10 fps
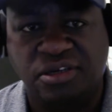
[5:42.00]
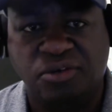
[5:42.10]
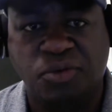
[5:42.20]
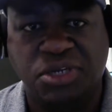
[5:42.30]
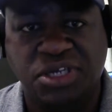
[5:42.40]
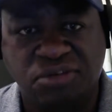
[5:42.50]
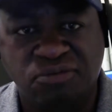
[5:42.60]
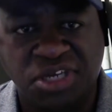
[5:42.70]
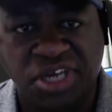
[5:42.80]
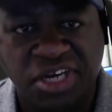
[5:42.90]

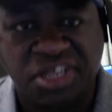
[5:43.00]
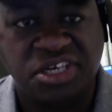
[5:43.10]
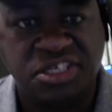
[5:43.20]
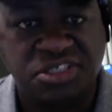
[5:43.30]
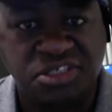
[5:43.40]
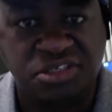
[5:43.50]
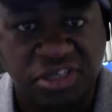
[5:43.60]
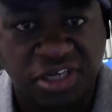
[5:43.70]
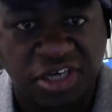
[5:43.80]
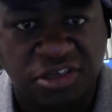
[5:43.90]
we gotta get our shit
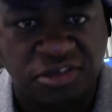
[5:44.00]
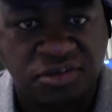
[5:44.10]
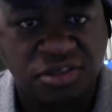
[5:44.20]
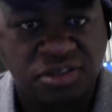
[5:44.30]
together